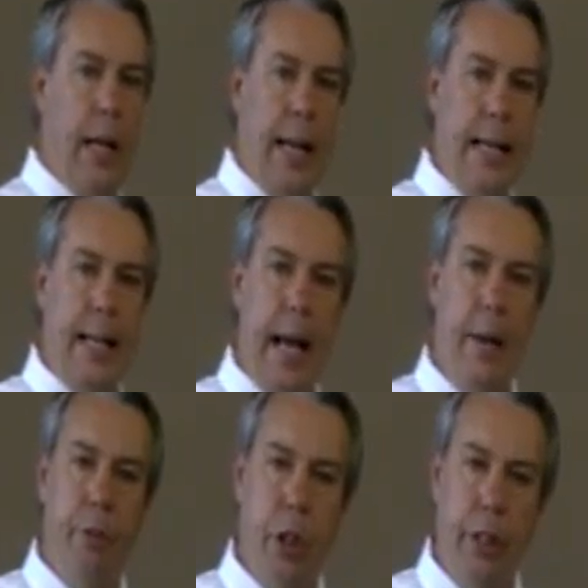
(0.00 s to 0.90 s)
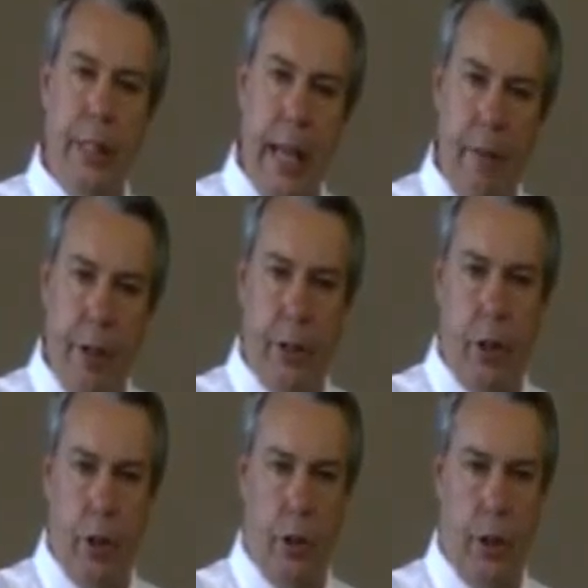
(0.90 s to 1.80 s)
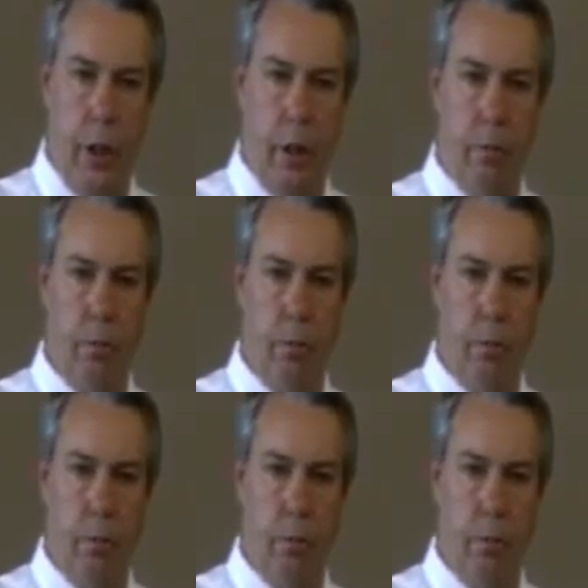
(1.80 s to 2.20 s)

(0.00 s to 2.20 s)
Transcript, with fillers: He came to give it to you.